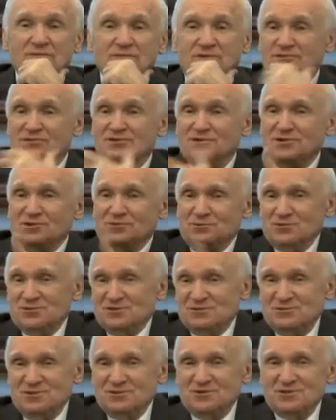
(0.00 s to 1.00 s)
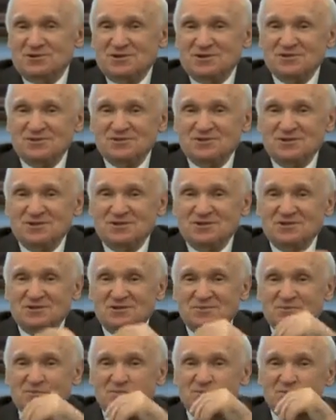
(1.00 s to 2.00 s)
I could never think of
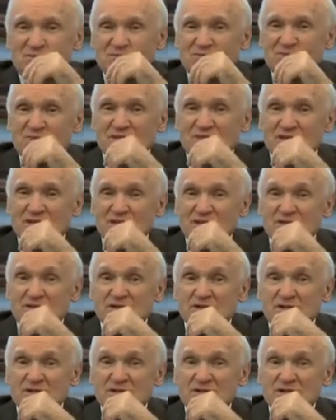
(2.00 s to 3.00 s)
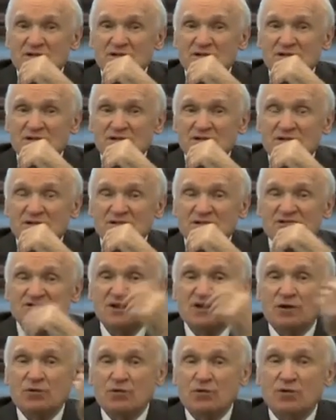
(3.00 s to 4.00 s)
it, so it seems there
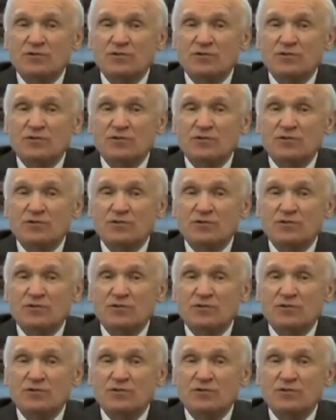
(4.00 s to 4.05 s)
is no